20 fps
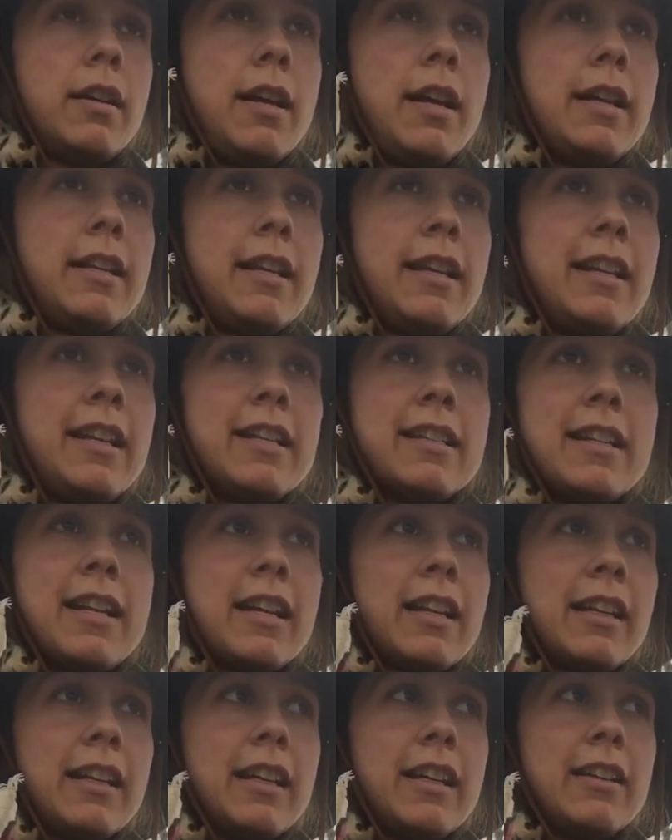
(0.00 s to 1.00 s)
and then it's
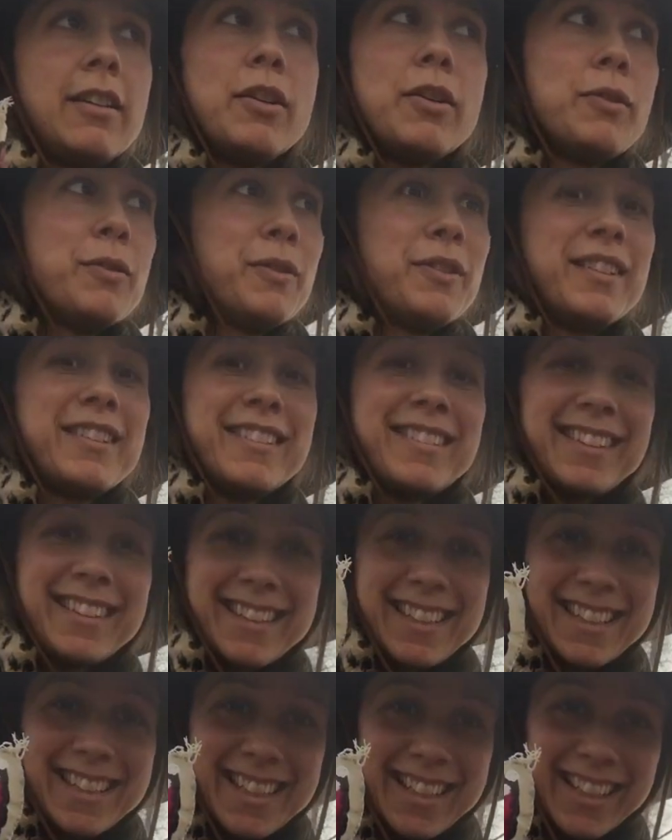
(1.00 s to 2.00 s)
like, no, this
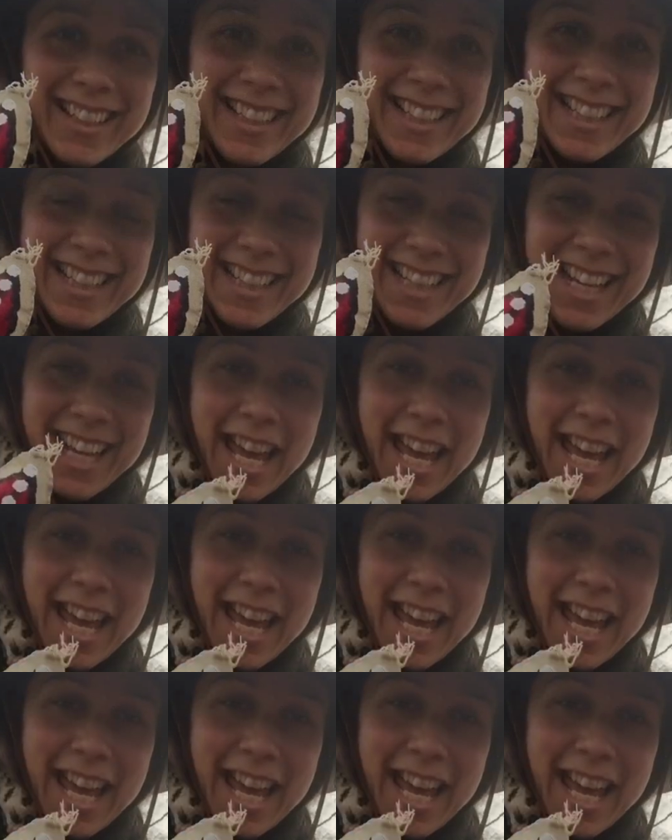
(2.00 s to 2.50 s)
is not it,